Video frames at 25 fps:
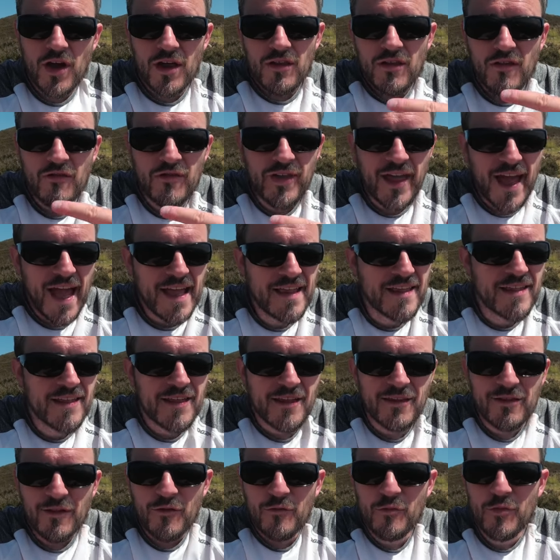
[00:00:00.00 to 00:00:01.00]
I love the editing.
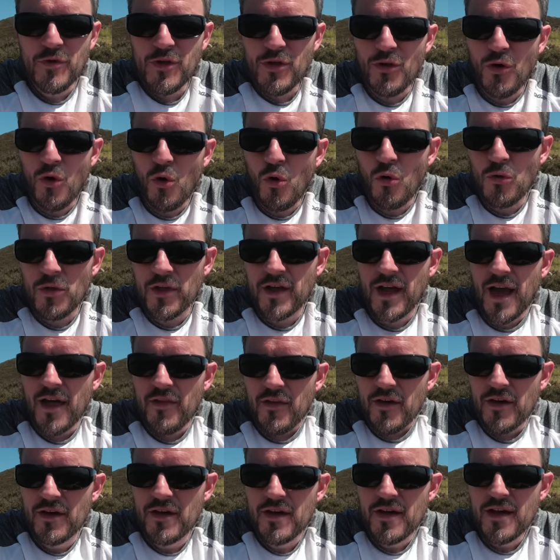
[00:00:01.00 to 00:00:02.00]
I love putting it all
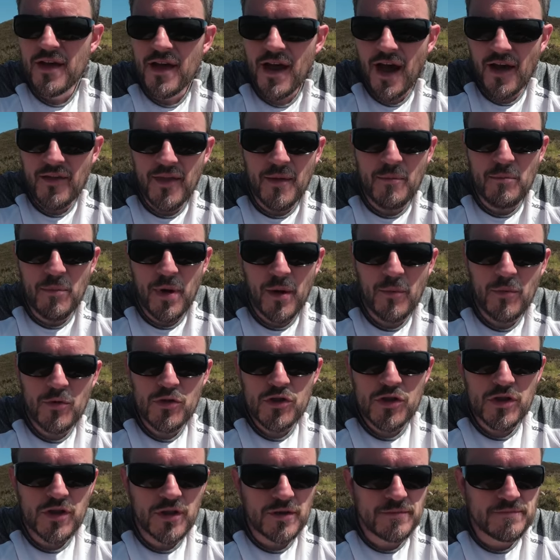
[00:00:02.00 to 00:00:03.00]
together and then
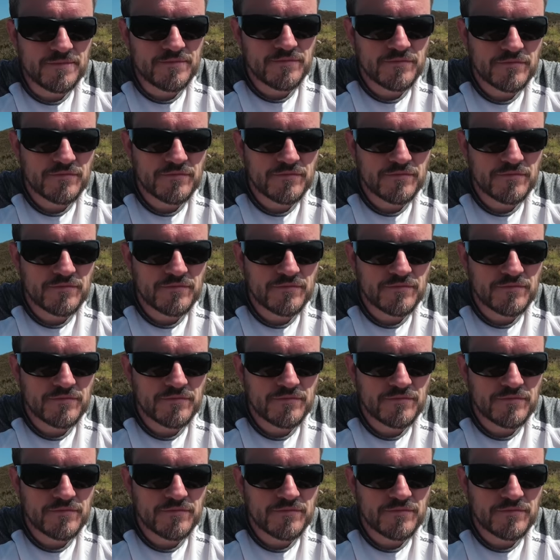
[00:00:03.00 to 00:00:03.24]
publishing it.